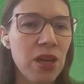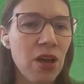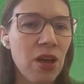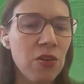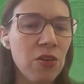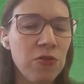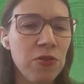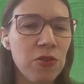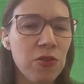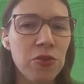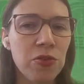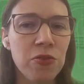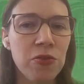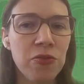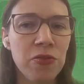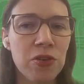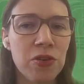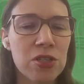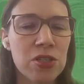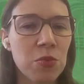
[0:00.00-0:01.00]
be
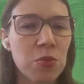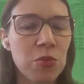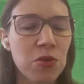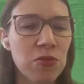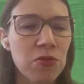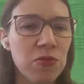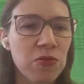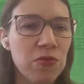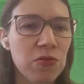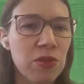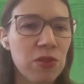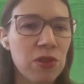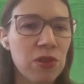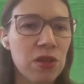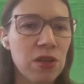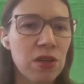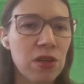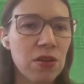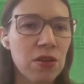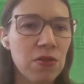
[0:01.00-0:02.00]
helpful for some of
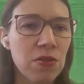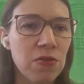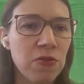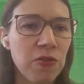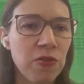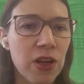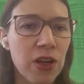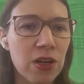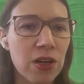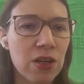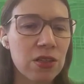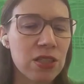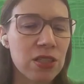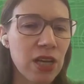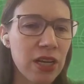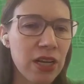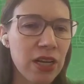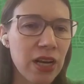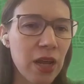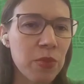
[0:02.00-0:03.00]
the fire
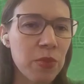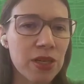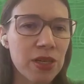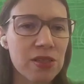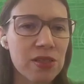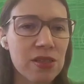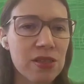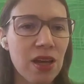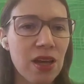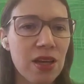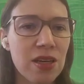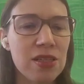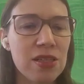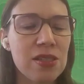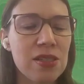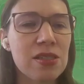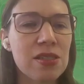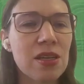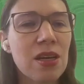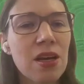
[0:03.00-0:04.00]
dynamic
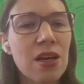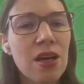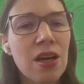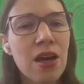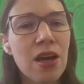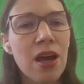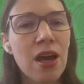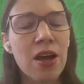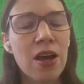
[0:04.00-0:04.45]
science.